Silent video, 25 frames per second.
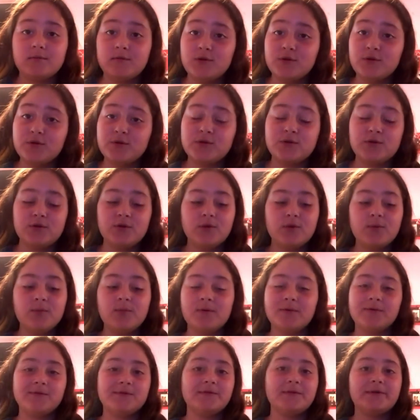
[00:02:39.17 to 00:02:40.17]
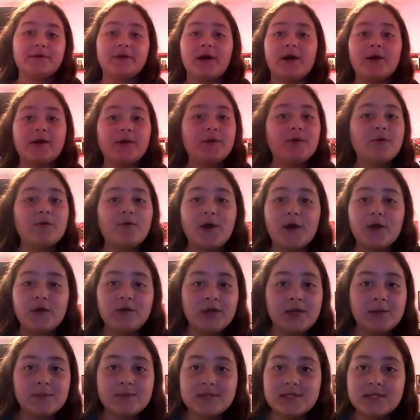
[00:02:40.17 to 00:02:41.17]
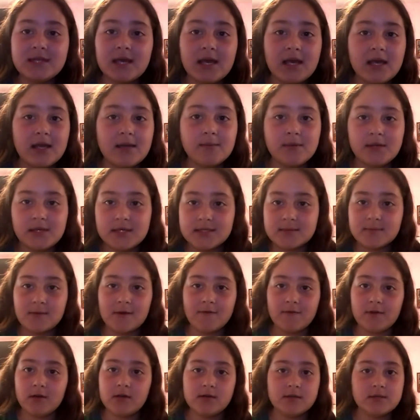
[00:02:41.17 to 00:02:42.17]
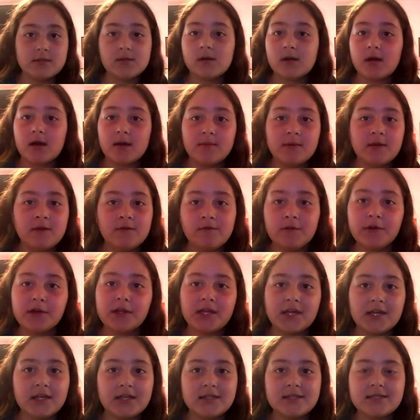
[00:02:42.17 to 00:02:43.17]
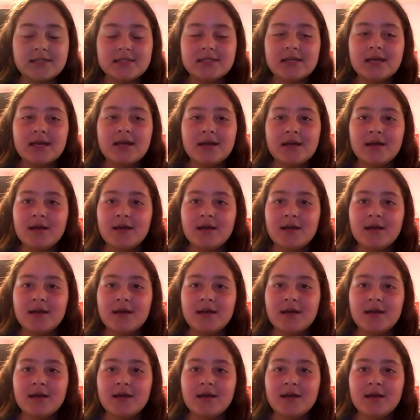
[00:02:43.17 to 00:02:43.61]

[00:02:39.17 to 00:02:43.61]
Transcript: YouTube, I don't know why you keep saying because my videos are not made for kids.